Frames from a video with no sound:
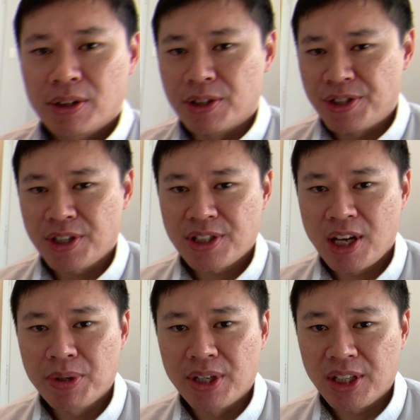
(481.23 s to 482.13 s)
The sixth
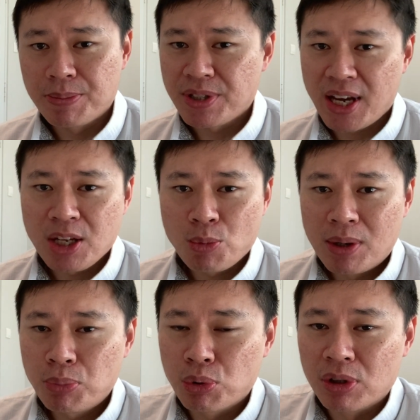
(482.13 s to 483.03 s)
habit that keeps
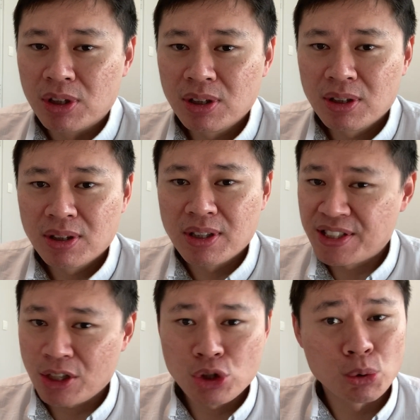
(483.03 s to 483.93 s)
anyone poor
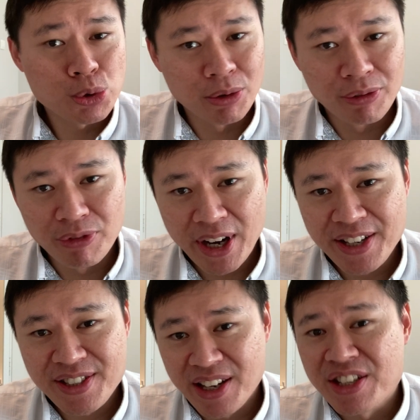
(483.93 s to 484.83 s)
is actually also a
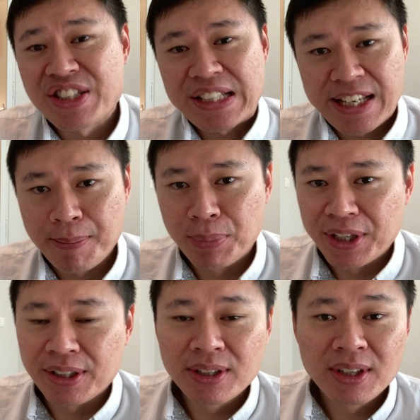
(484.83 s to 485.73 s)
vice, and it's
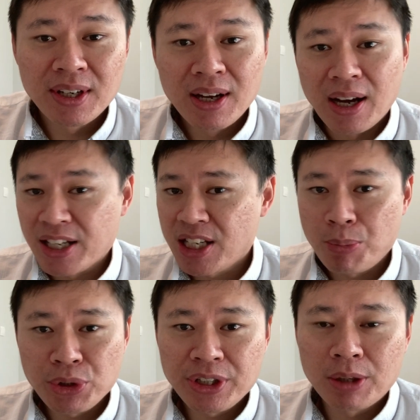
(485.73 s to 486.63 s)
gambling. I
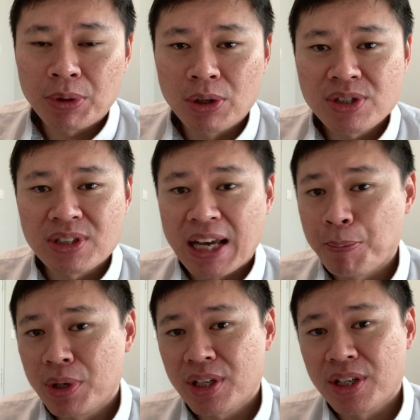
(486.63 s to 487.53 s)
separated it up because
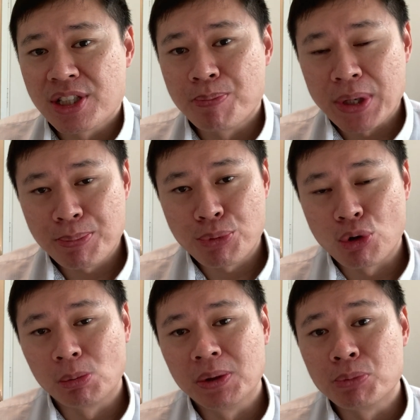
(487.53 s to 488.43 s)
gambling is a big
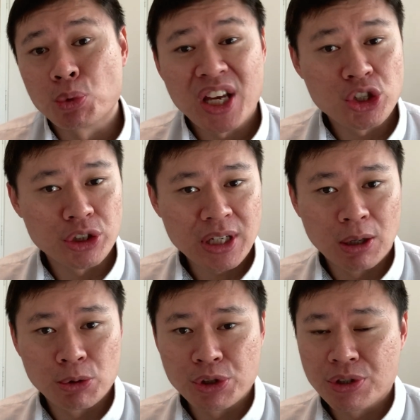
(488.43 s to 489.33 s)
problem to Asian
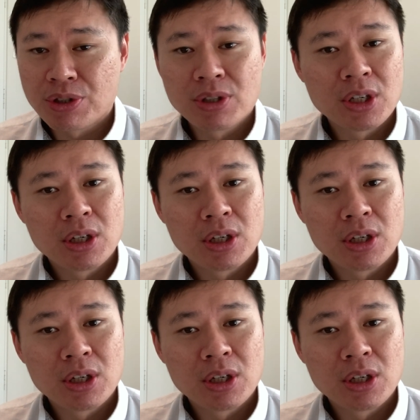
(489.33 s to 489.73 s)
cultures.